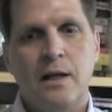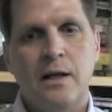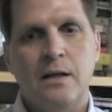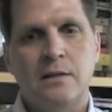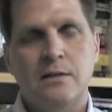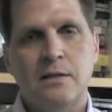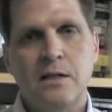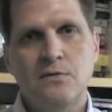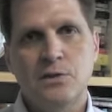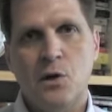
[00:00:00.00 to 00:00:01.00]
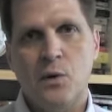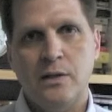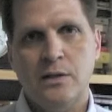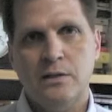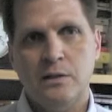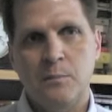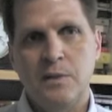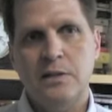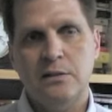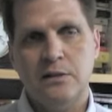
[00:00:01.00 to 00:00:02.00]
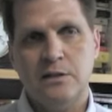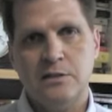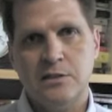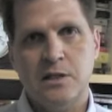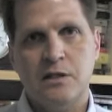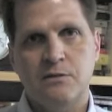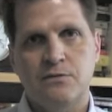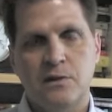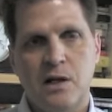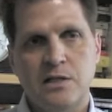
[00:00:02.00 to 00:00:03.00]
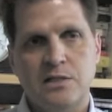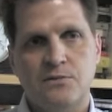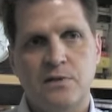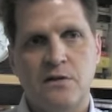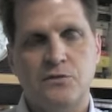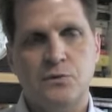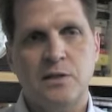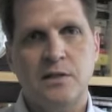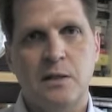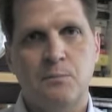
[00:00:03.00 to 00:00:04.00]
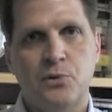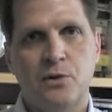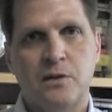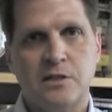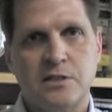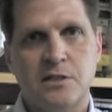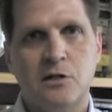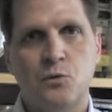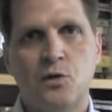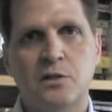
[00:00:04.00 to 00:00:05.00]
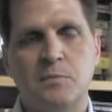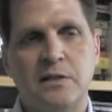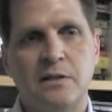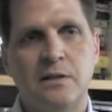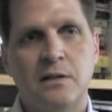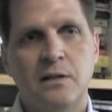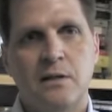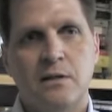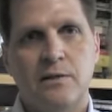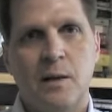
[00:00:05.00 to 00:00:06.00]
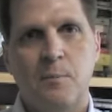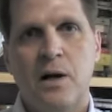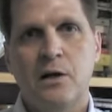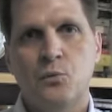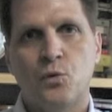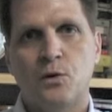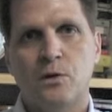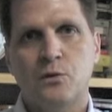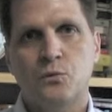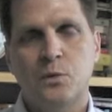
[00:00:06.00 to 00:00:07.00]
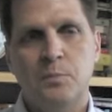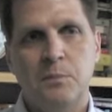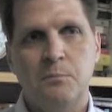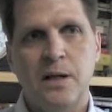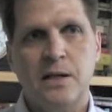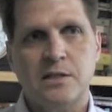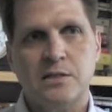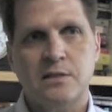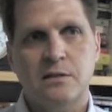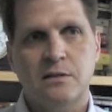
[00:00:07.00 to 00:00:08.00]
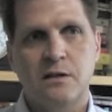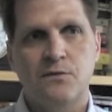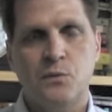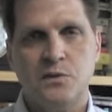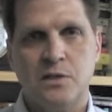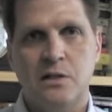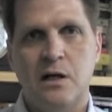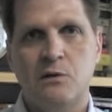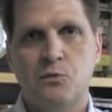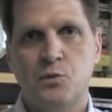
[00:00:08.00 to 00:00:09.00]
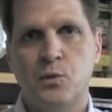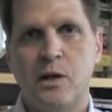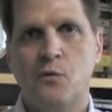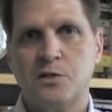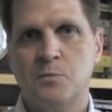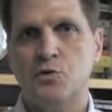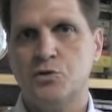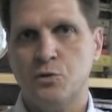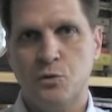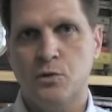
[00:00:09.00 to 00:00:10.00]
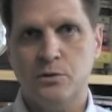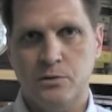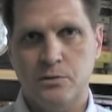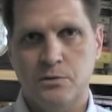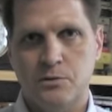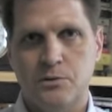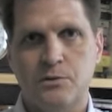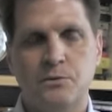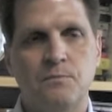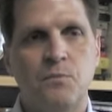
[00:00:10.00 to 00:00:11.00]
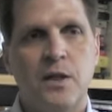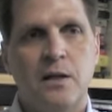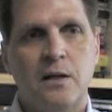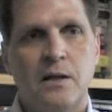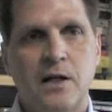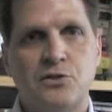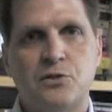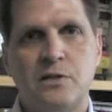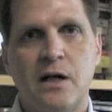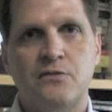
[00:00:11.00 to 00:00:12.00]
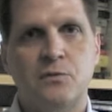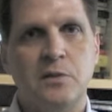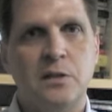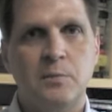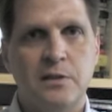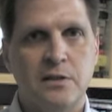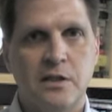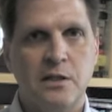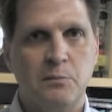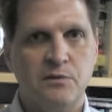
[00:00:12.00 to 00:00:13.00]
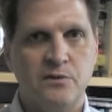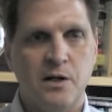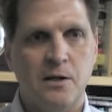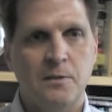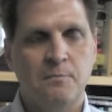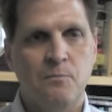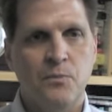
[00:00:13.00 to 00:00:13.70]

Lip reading: And even though I didn't immediately study philosophy after reading that book, it stuck with me that my work would be best if it was in line with what I was most loyal to. And that turned out for me to be the kingdom of God.